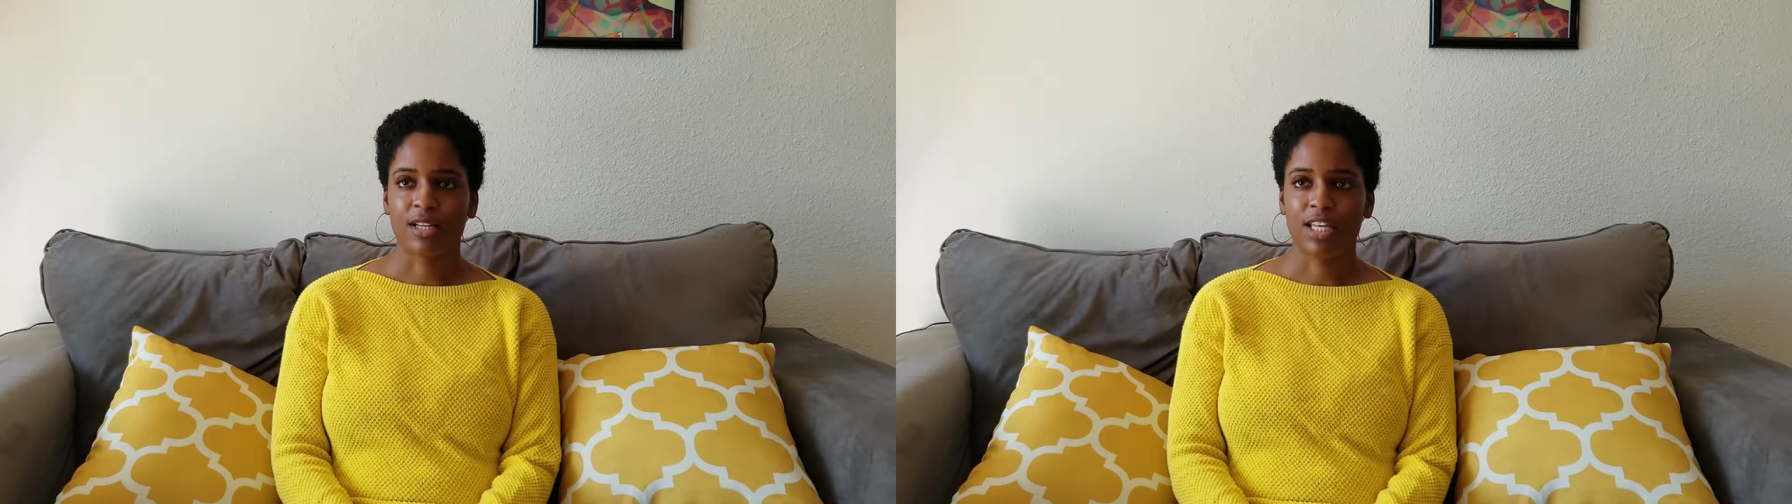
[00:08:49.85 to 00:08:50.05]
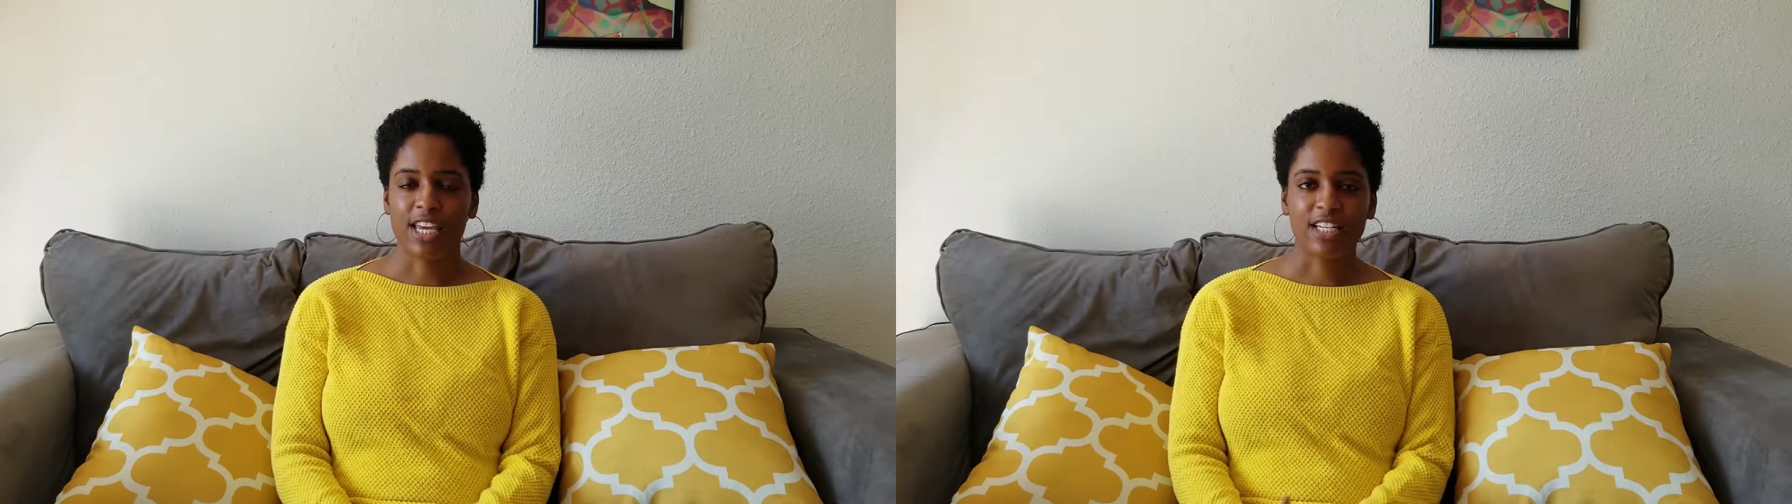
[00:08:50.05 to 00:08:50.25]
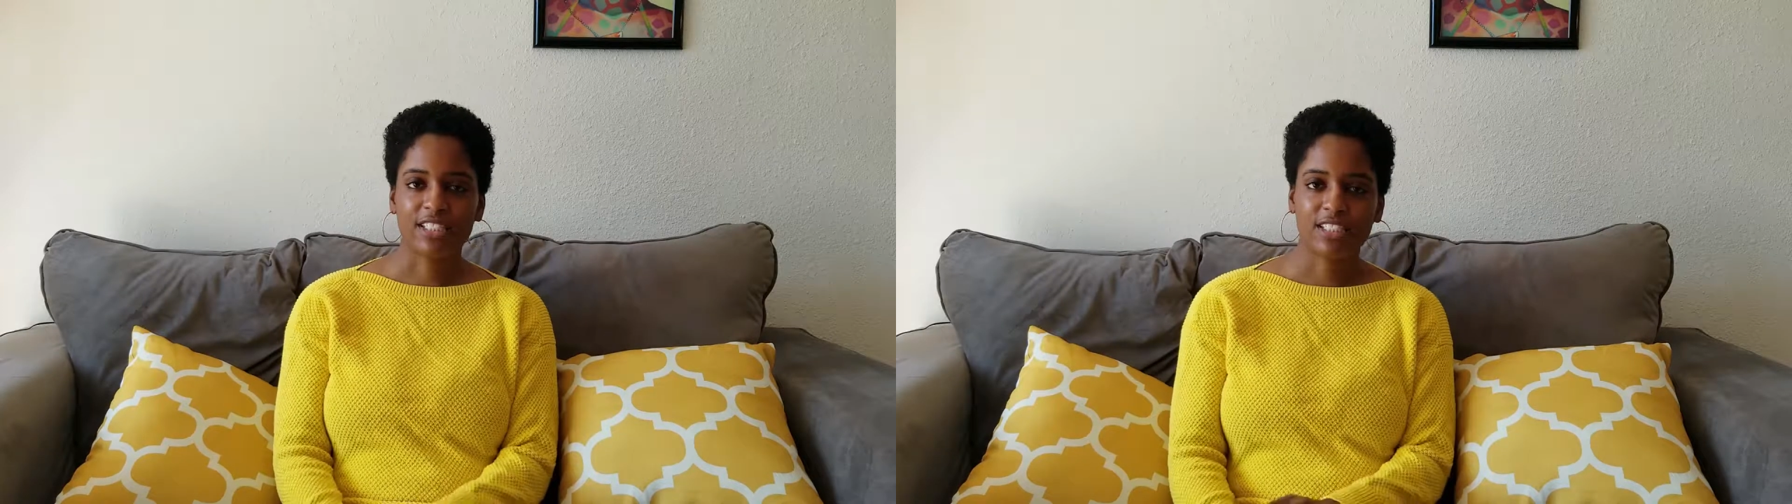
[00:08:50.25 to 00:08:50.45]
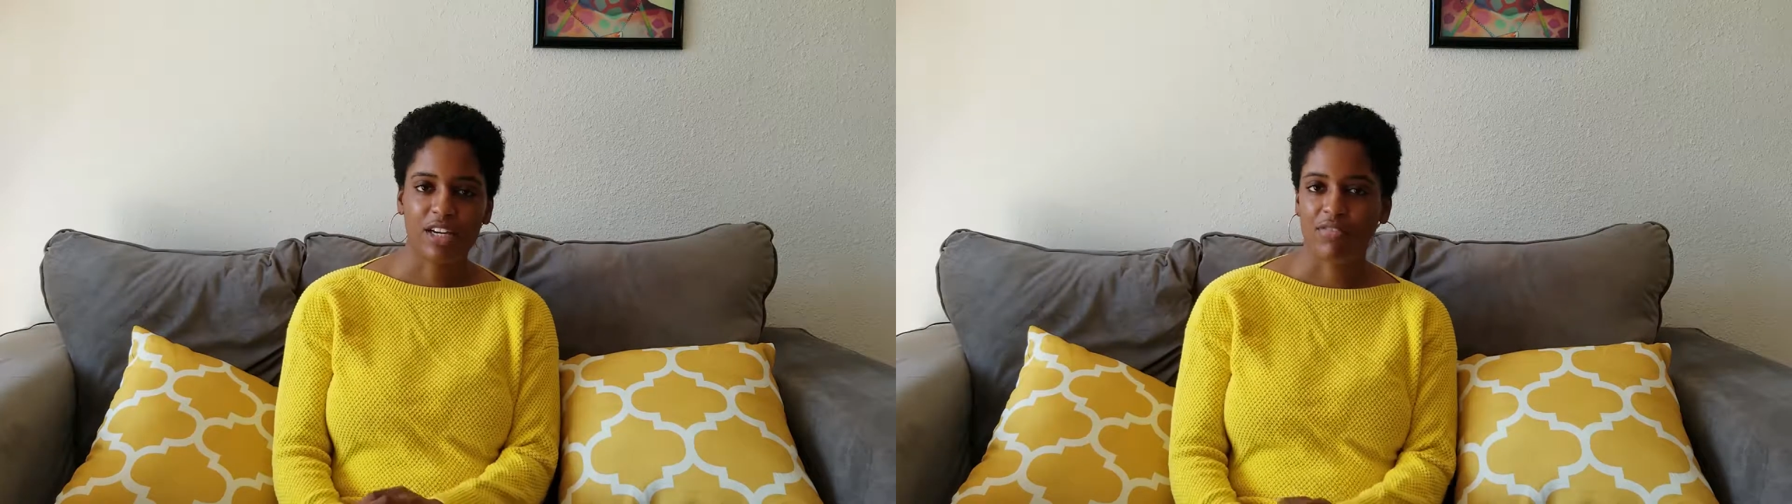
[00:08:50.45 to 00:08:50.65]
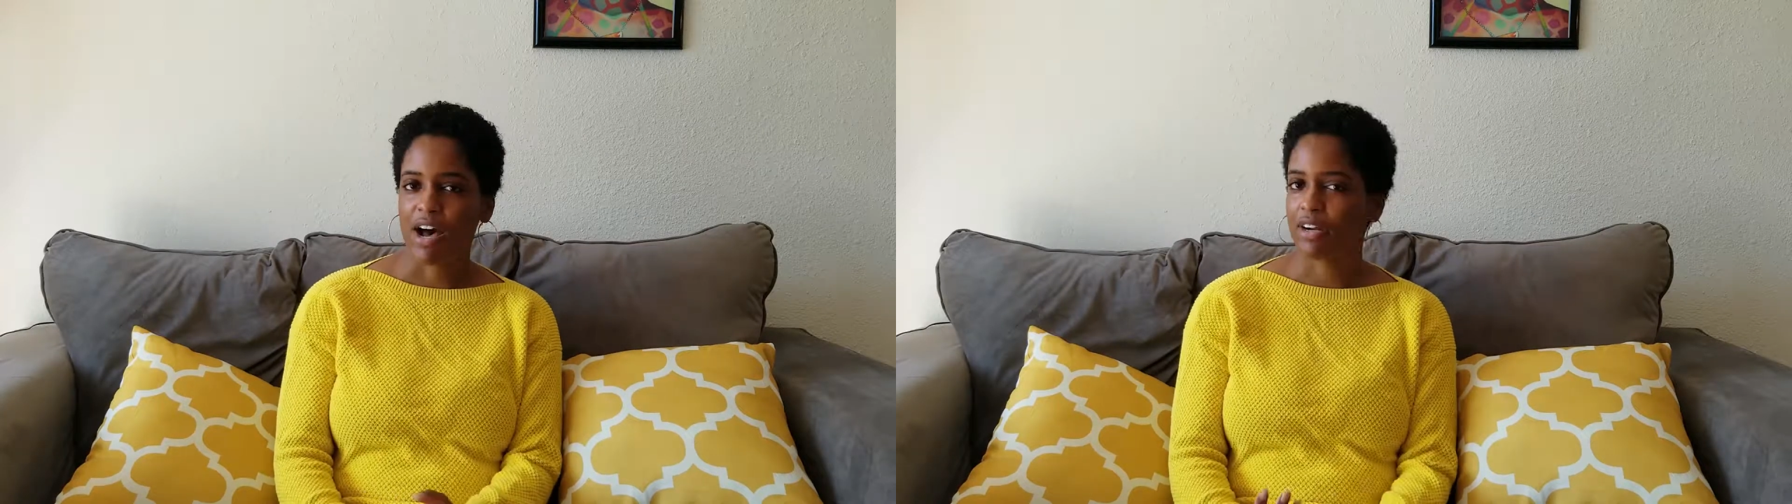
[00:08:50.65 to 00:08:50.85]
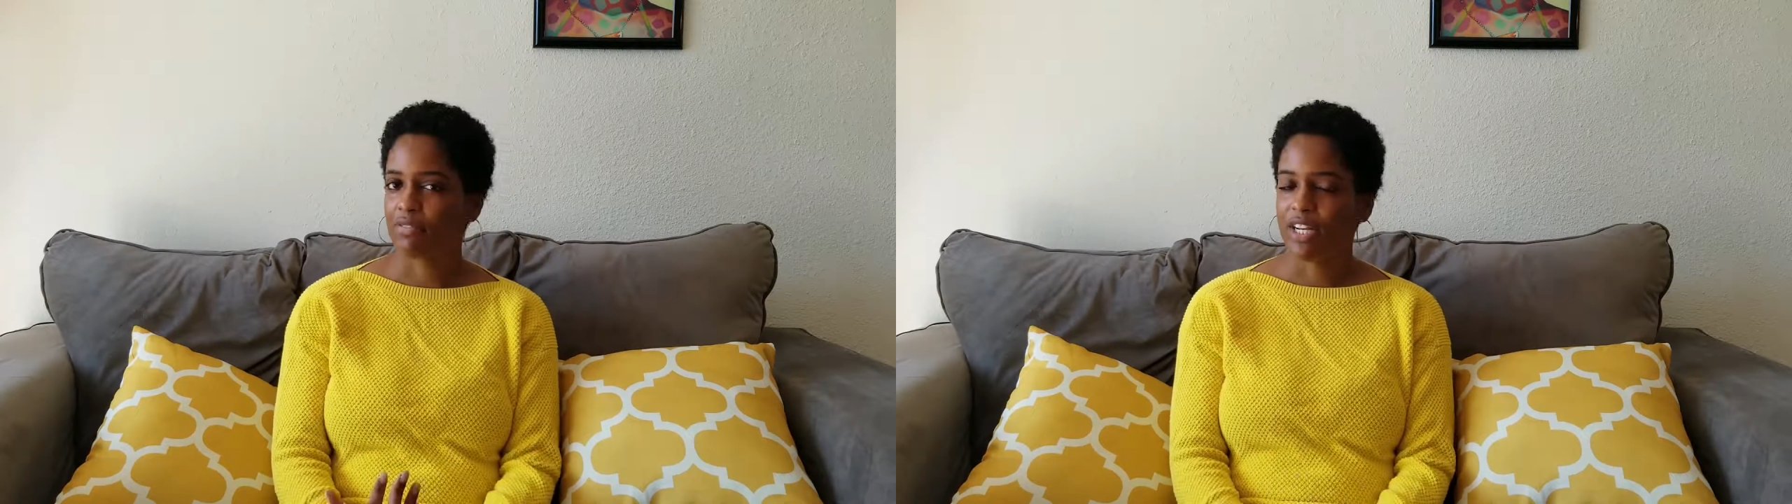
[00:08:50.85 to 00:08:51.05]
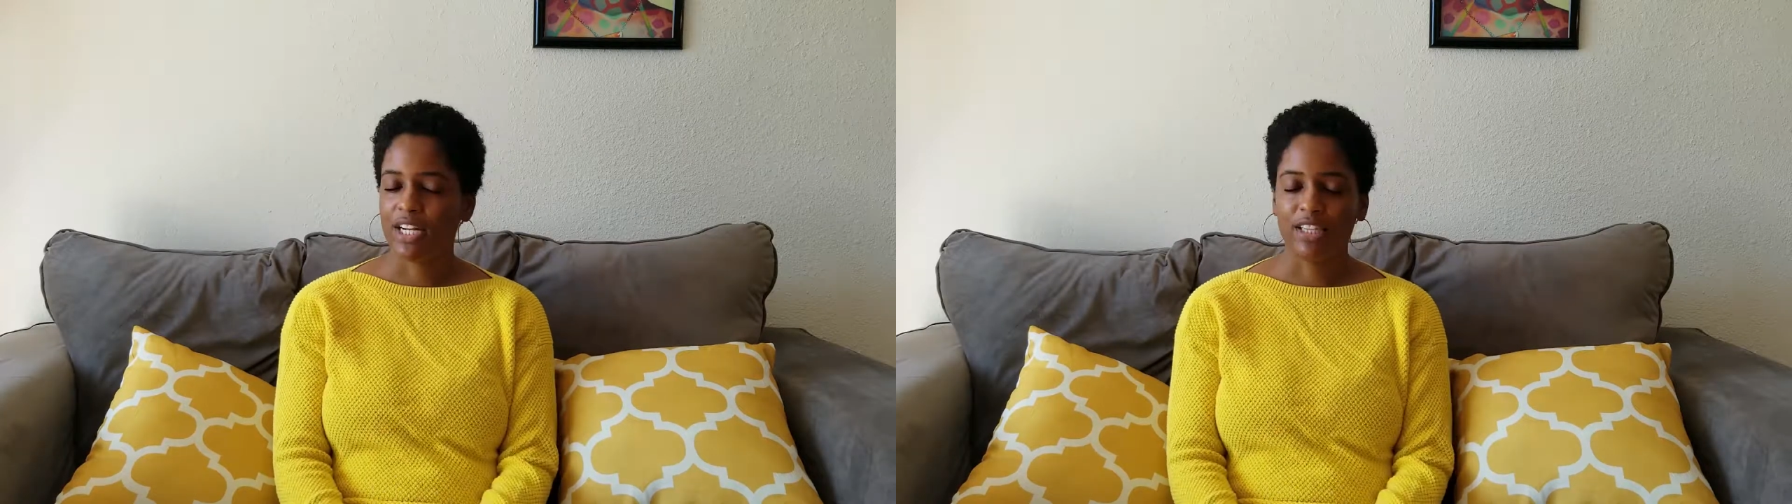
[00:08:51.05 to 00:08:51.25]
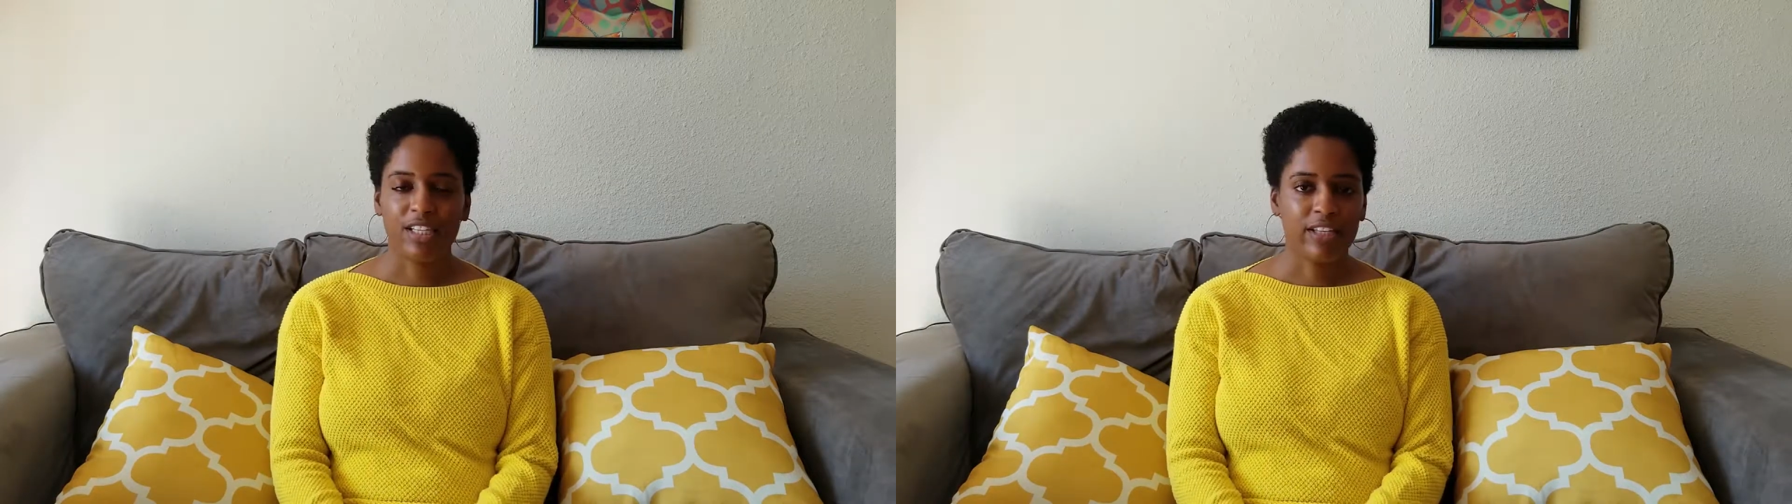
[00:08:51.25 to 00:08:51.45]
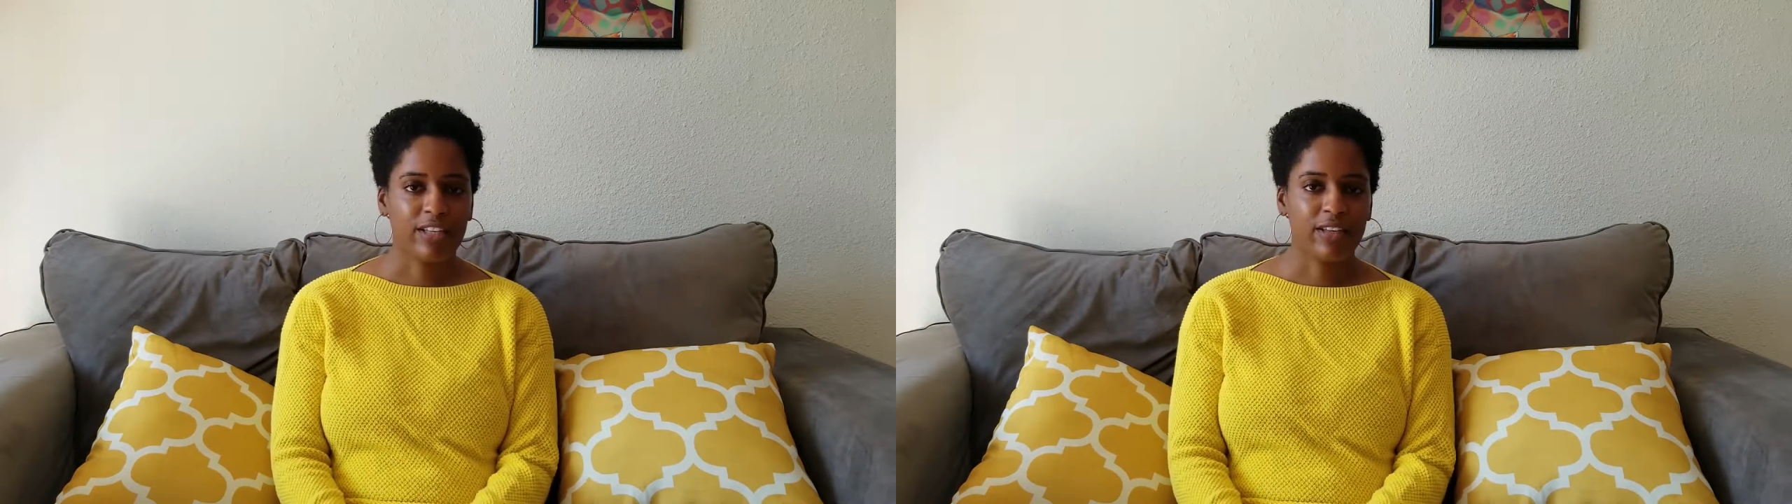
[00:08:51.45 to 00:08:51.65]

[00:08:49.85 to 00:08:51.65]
get stuff out of anything.